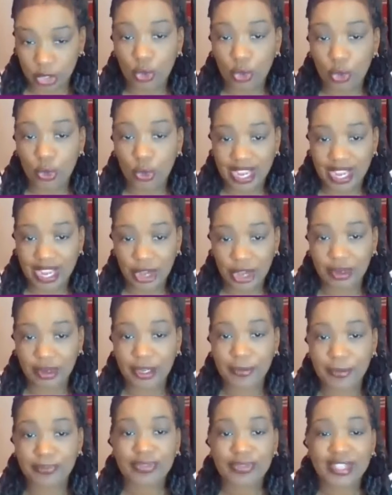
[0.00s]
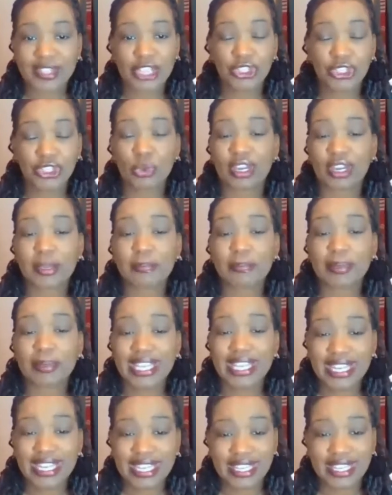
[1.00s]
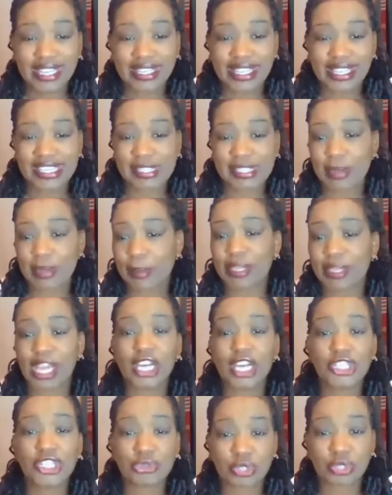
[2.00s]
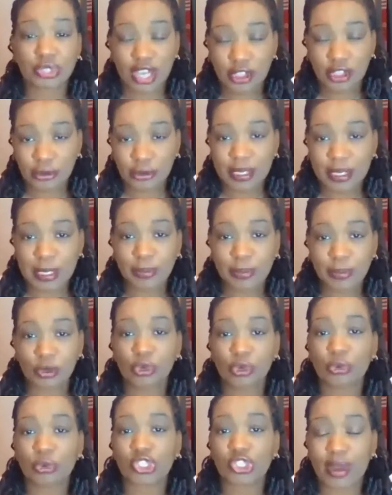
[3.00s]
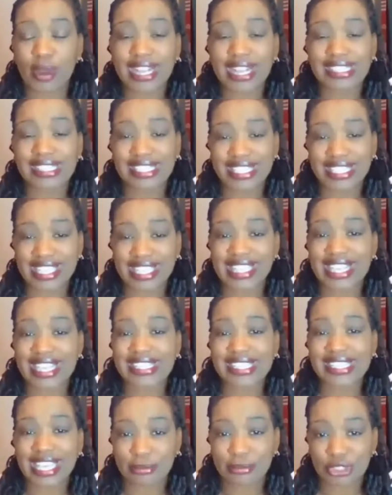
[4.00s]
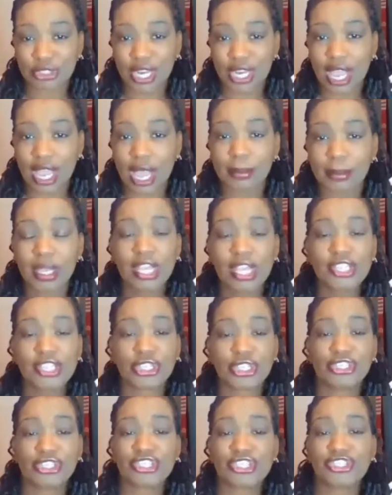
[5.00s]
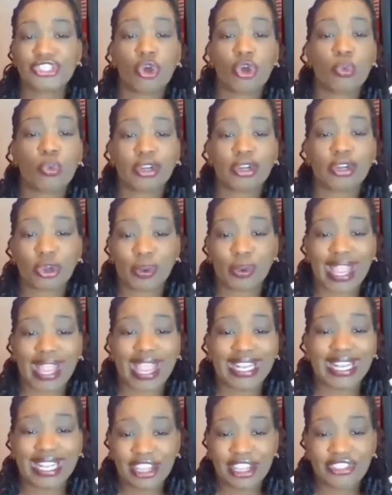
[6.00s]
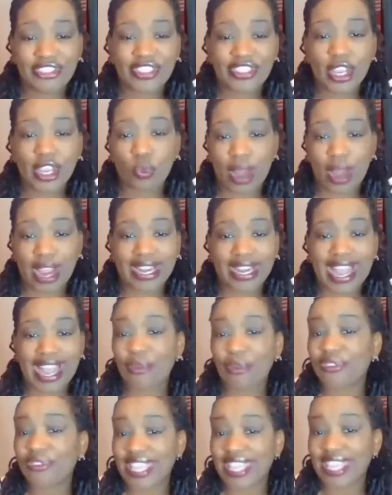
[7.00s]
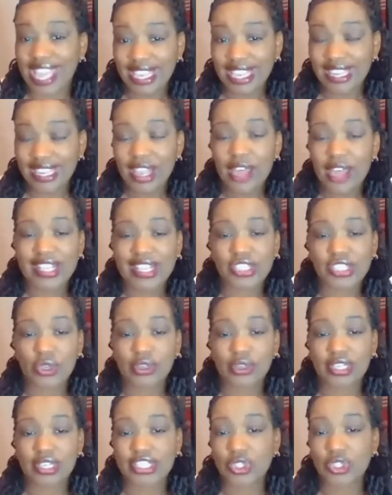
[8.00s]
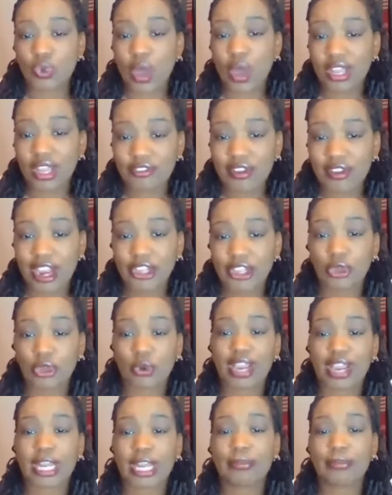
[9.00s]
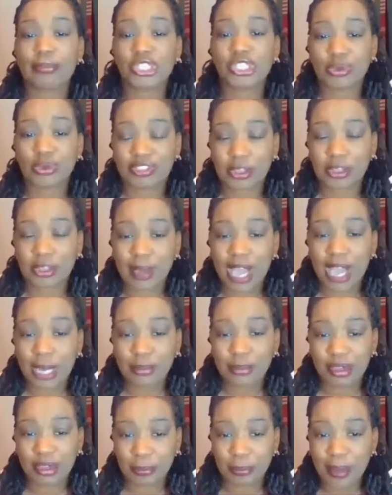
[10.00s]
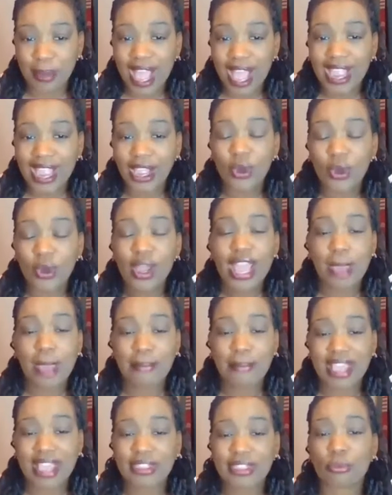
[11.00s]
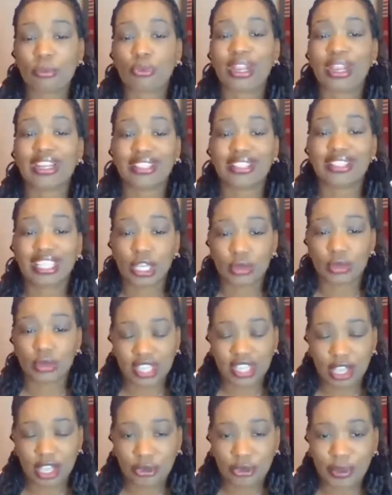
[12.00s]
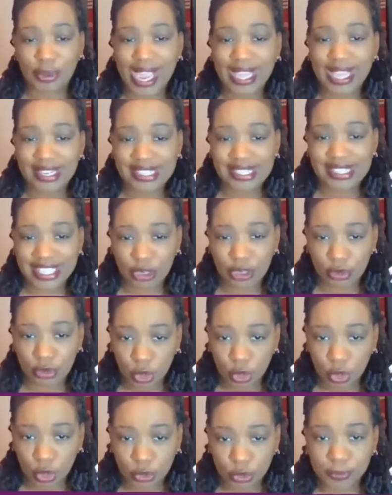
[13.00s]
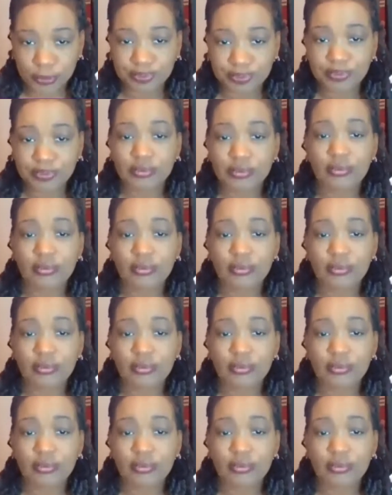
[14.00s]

local area and you are competing against maybe 100 other people who are trying to get that same job. So you just don't want to create anything right out the gate that's going to disqualify you or kind of put you at the bottom of the pile and make them readily go to other candidates that are local.